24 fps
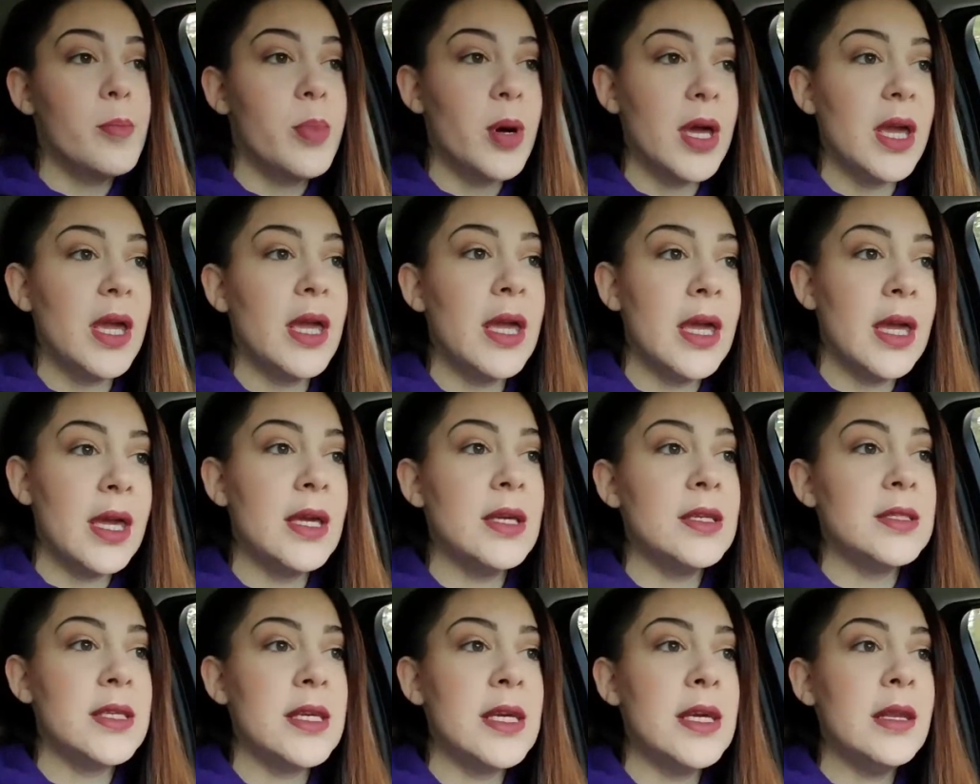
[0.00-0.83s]
but it
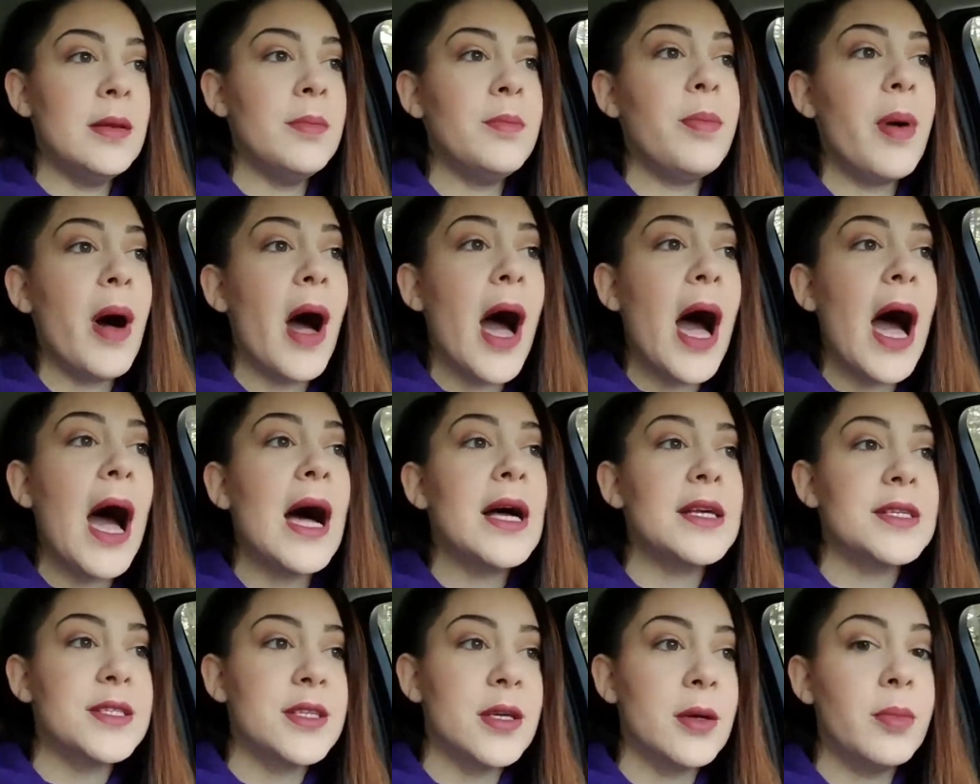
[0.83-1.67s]
is
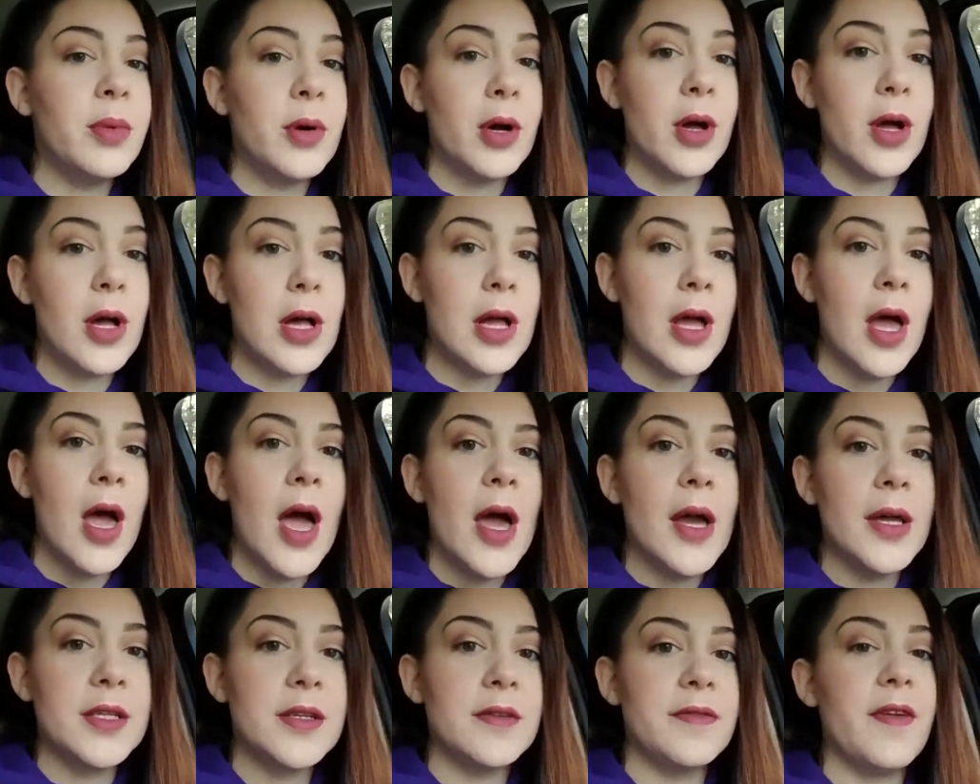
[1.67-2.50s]
impossible
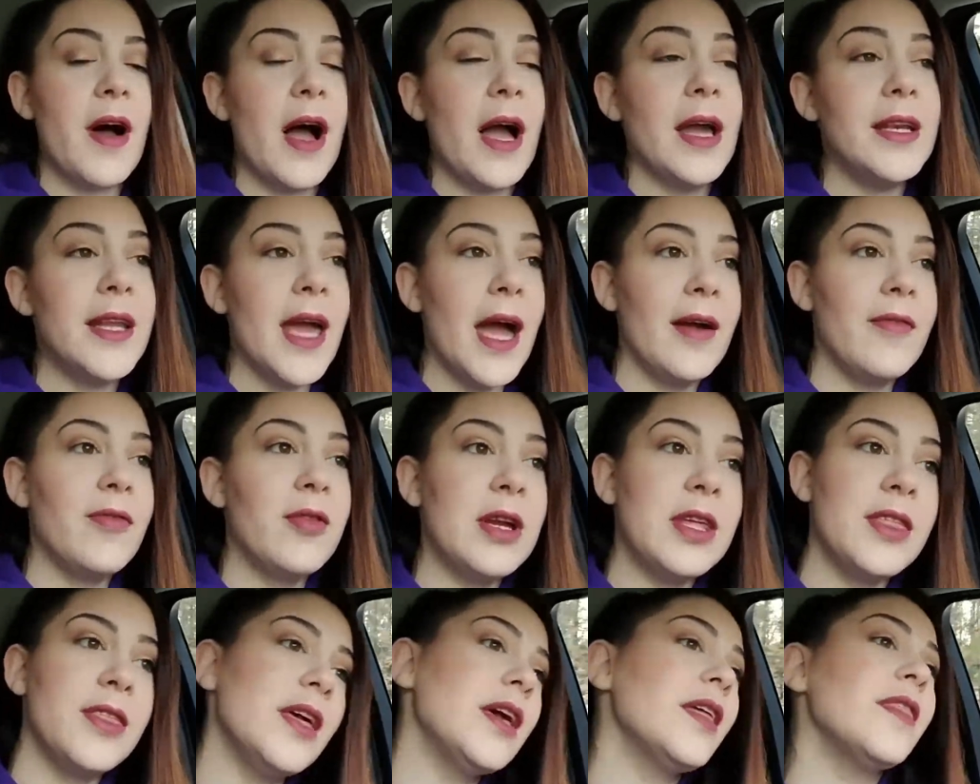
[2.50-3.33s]
to find
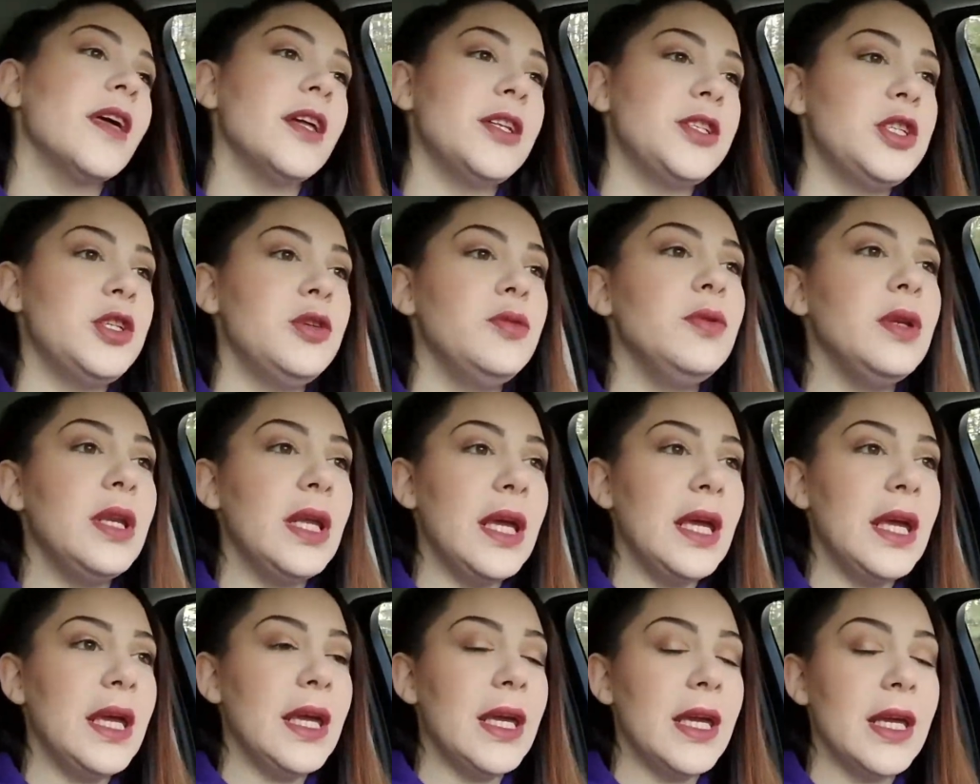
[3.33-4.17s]
everything that you
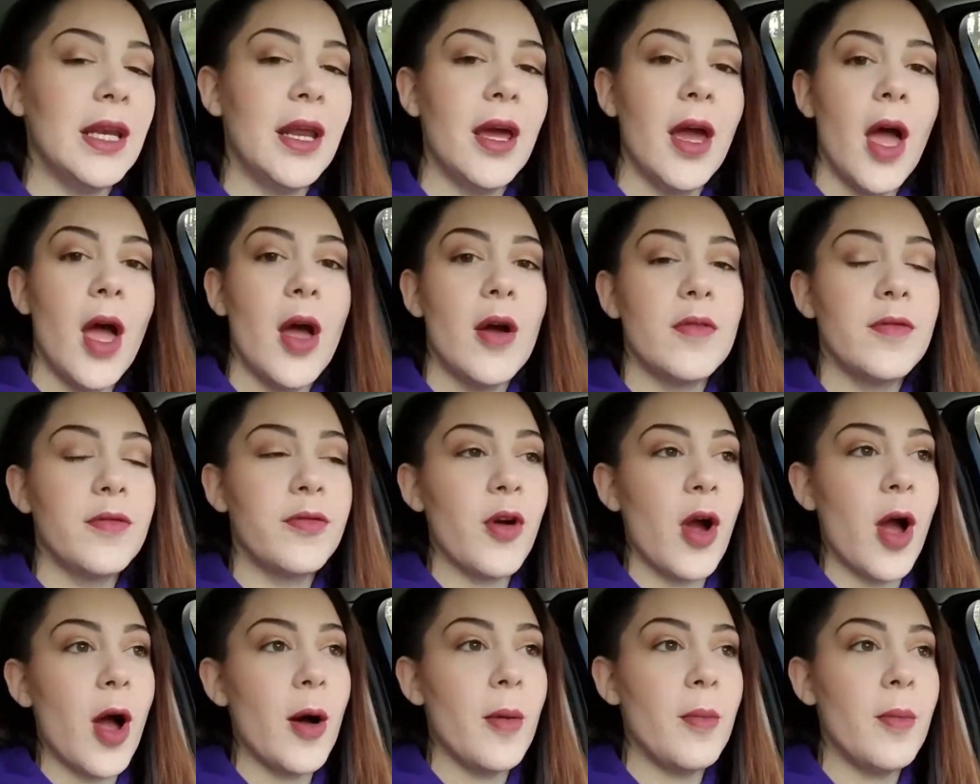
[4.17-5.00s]
need
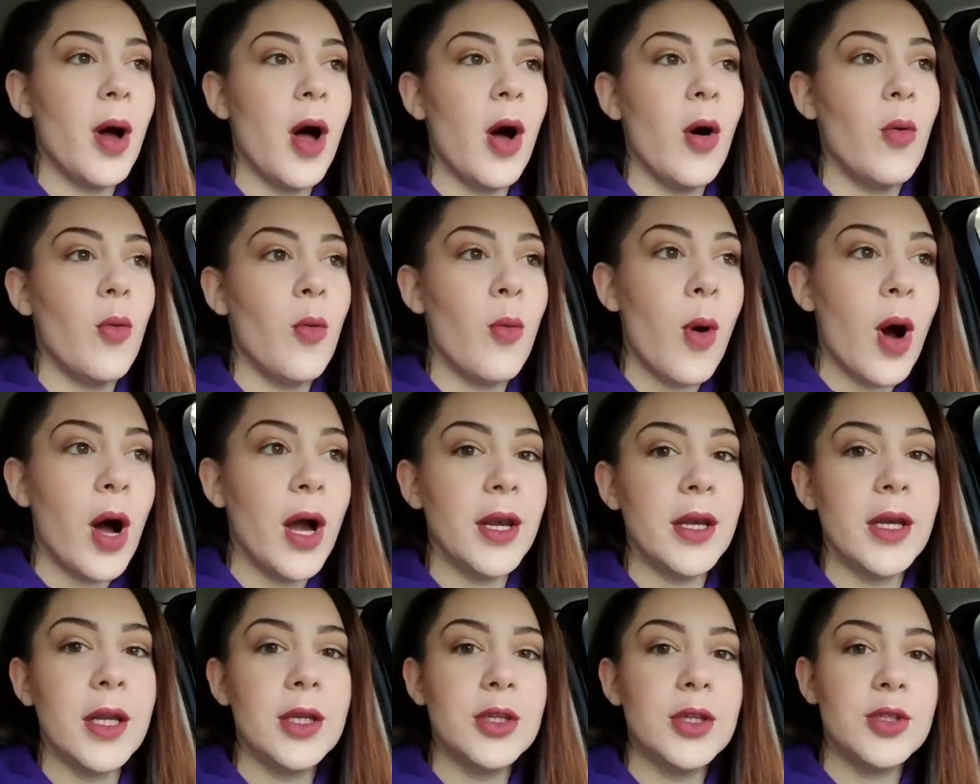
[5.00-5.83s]
from
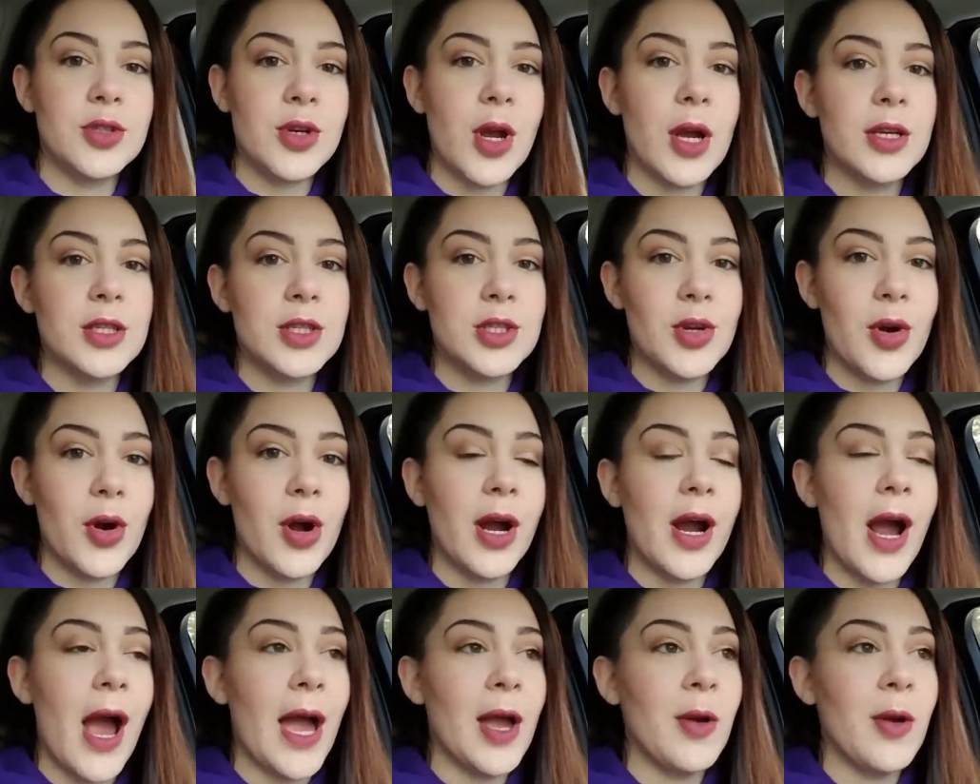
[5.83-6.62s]
one drugstore.